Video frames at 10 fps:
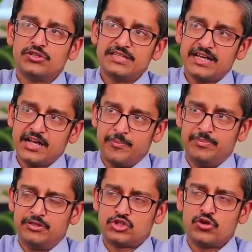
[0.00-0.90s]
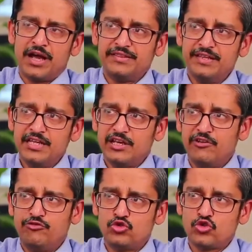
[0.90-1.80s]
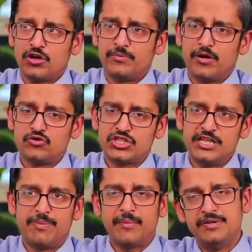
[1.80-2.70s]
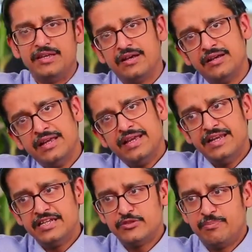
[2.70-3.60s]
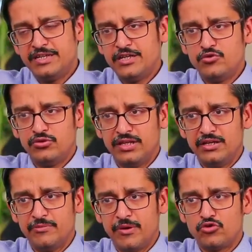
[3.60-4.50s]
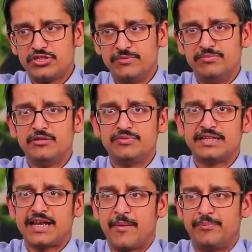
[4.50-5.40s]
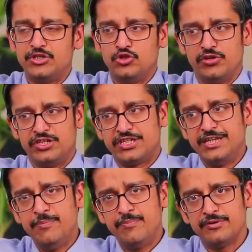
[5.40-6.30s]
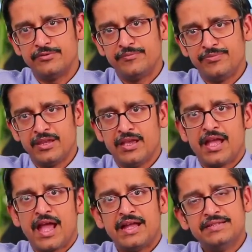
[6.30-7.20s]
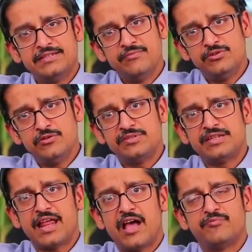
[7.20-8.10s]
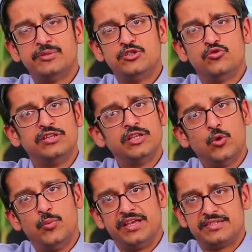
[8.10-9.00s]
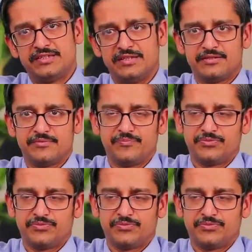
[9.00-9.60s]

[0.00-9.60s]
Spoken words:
So there's a couple. So I think if you talk about sleep apnea, it is better to think about symptoms that happen during sleep and symptoms that happen during the awake state.